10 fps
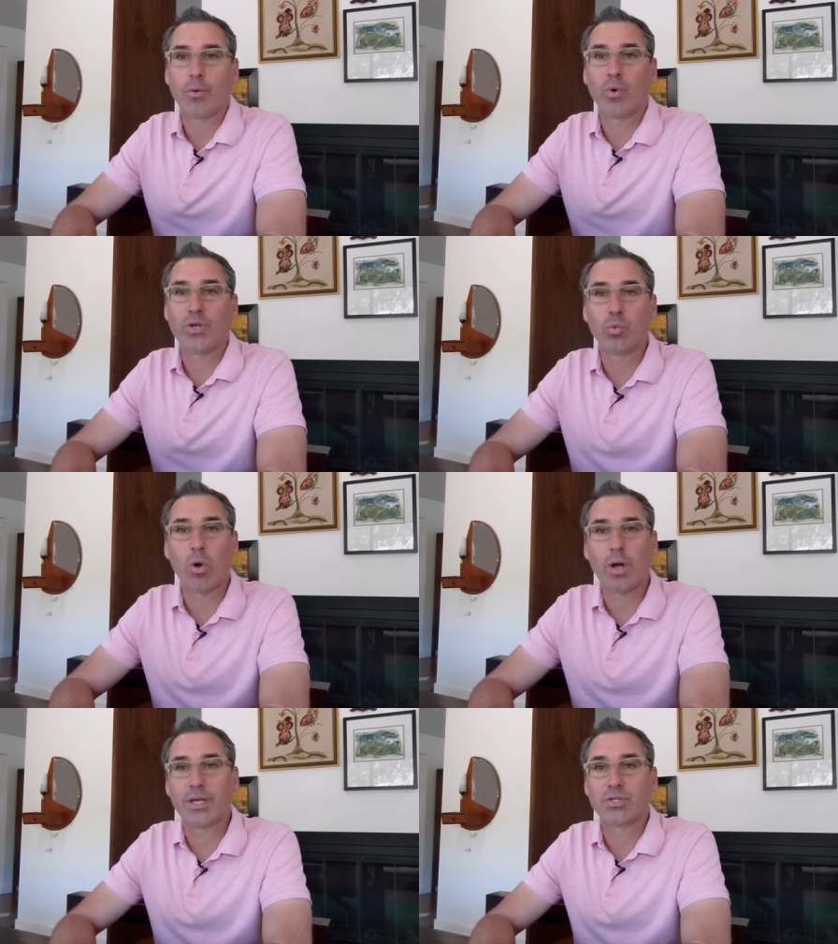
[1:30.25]
when you
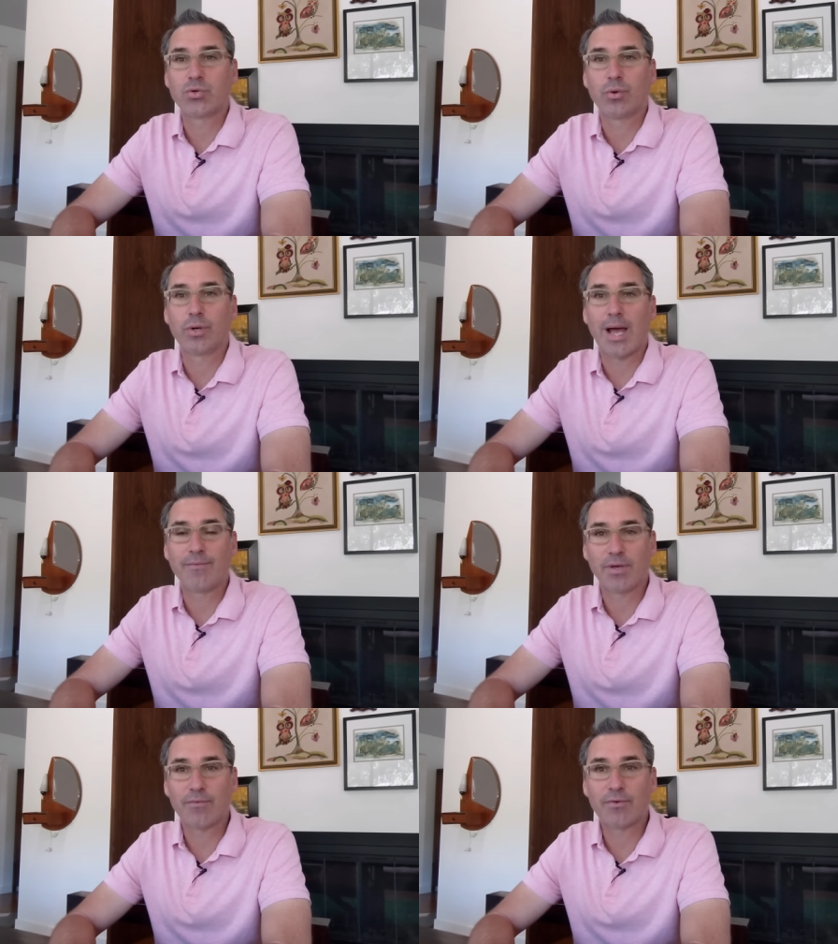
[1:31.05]
walk into an
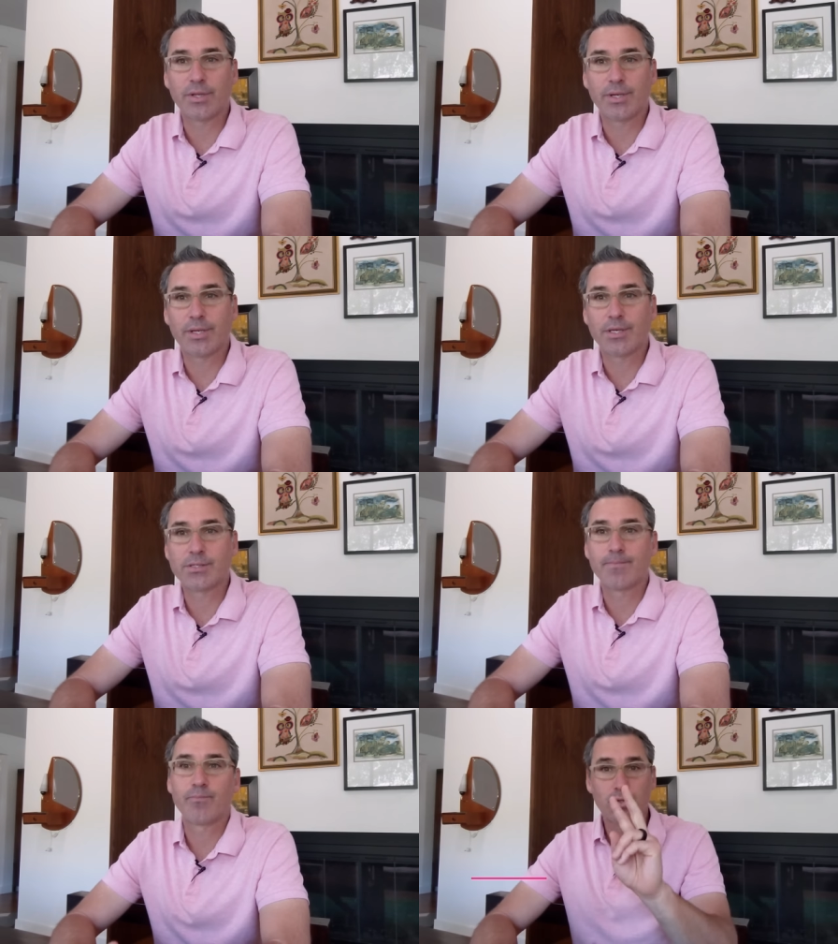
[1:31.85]
IVF clinic
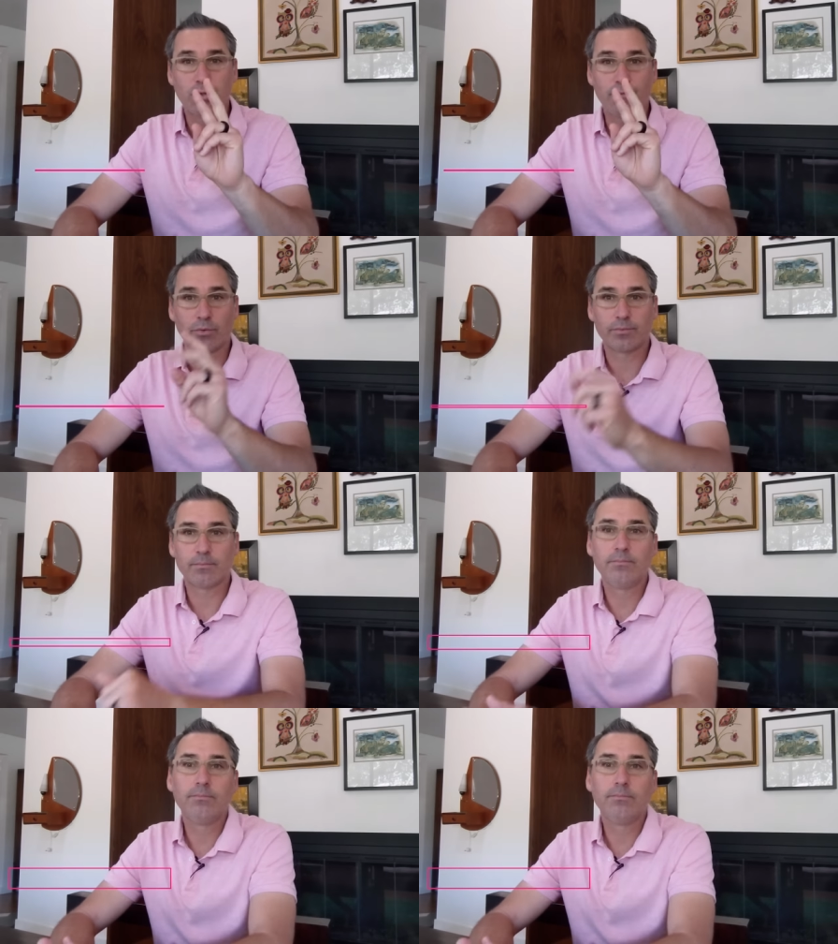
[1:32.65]
is twofold.